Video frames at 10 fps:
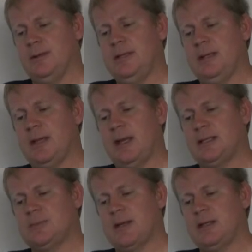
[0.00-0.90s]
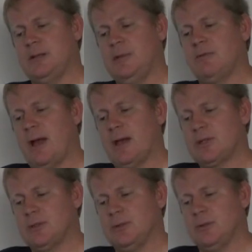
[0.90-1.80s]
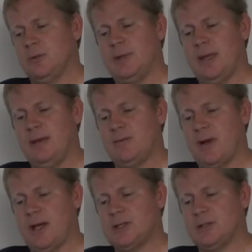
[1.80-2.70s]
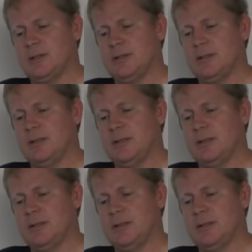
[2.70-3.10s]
he cannot expect it to be rational or behave rationally.